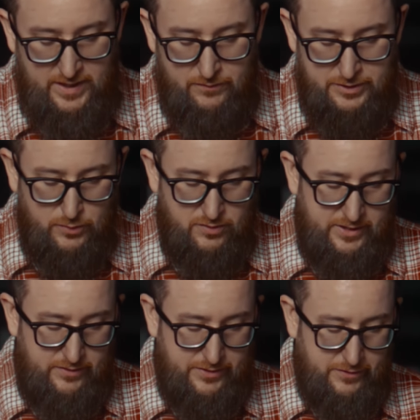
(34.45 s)
And with the bolt
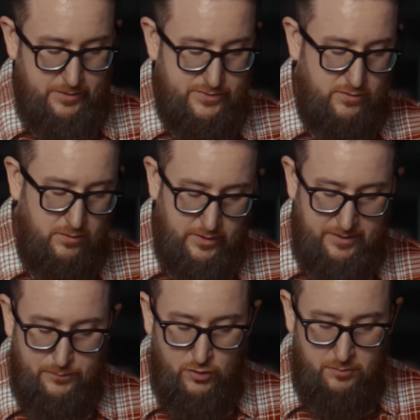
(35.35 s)
carrier group, just go
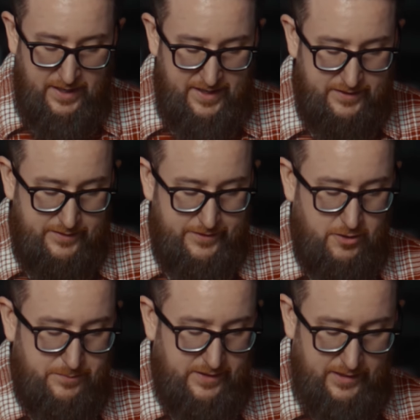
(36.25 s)
ahead and pull back,
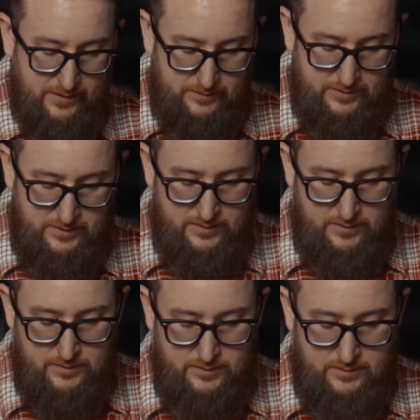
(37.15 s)
up and out.
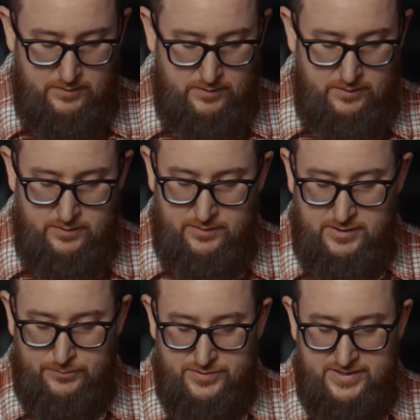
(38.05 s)

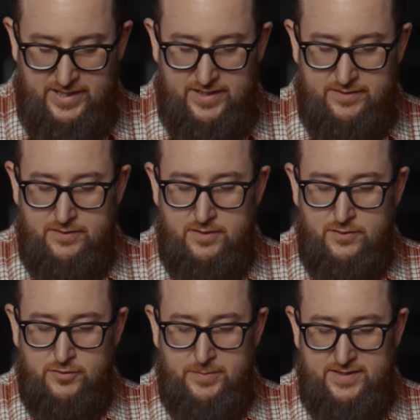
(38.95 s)
Simple as that.
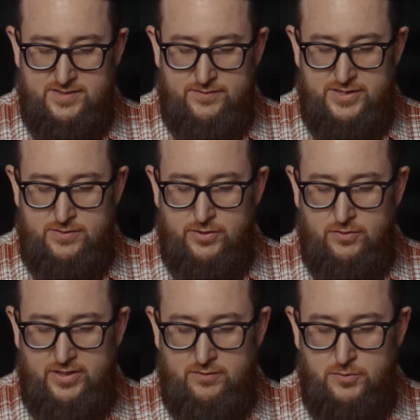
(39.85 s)
For maintenance of this, you want to
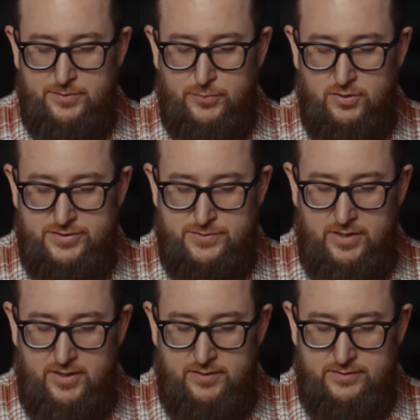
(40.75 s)
go ahead and remove the bolt as
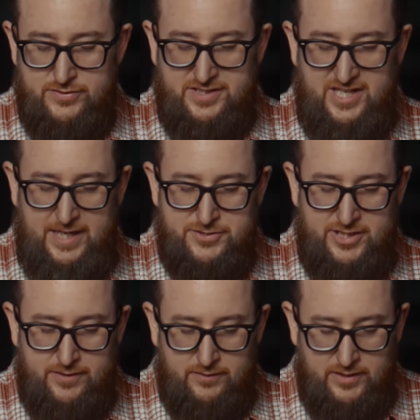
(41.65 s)
well. There's a cam
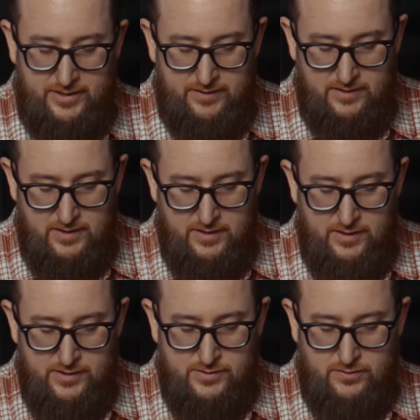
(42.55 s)
channel on it,
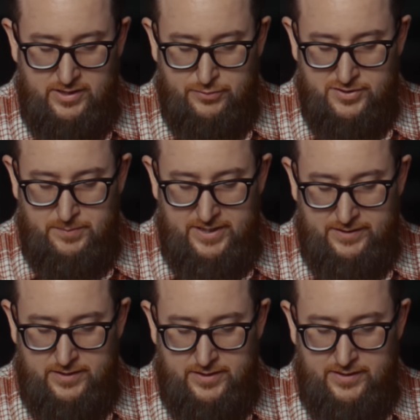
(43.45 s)
so go ahead and press
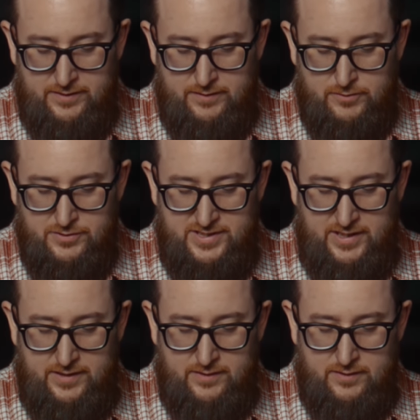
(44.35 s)
back on it and
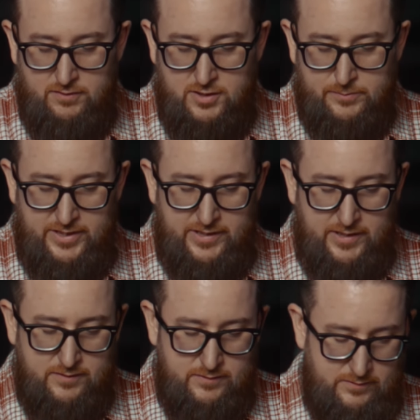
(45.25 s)
rotate, and it'll come right
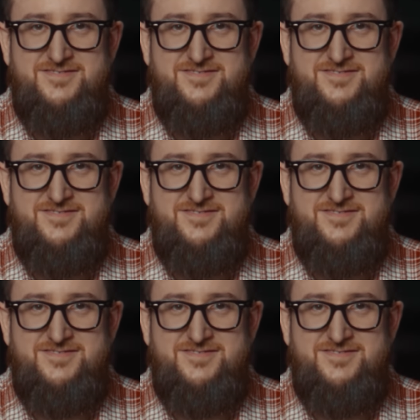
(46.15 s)
out.